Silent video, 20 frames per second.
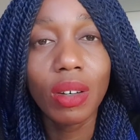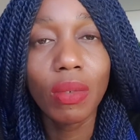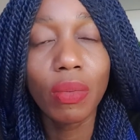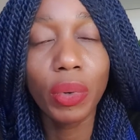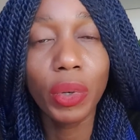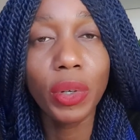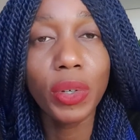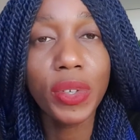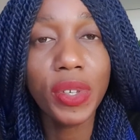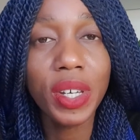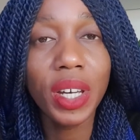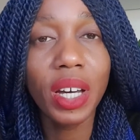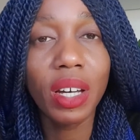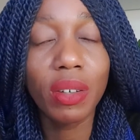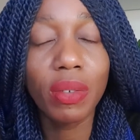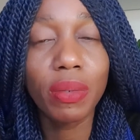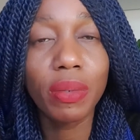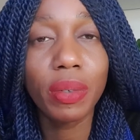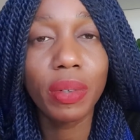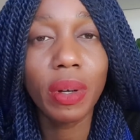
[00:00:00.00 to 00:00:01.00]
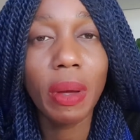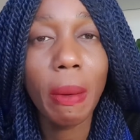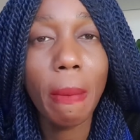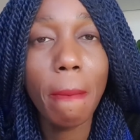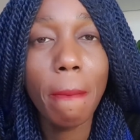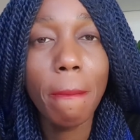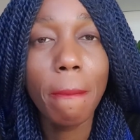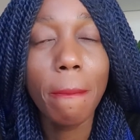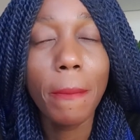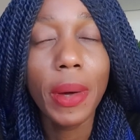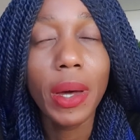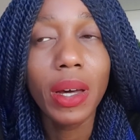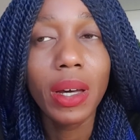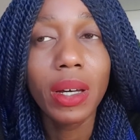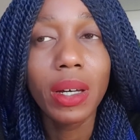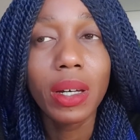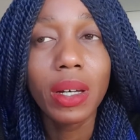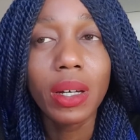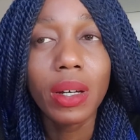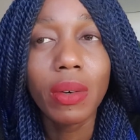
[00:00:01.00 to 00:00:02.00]
for yourself?
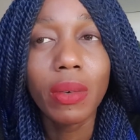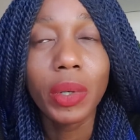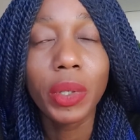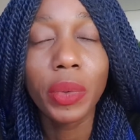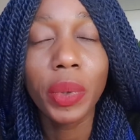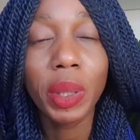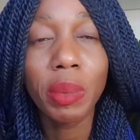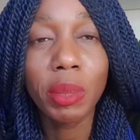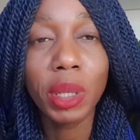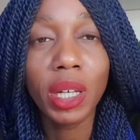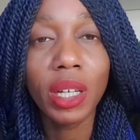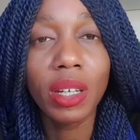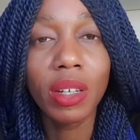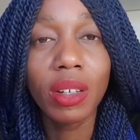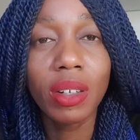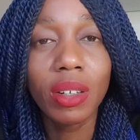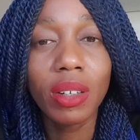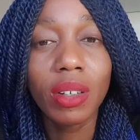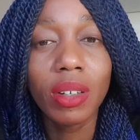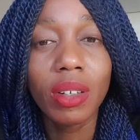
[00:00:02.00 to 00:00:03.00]
What do I mean?